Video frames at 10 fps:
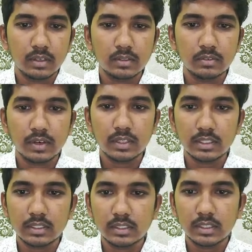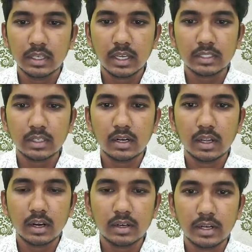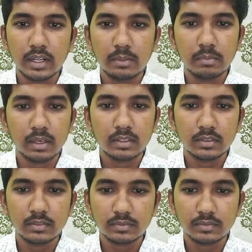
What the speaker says: So for this he has not allotted any marks.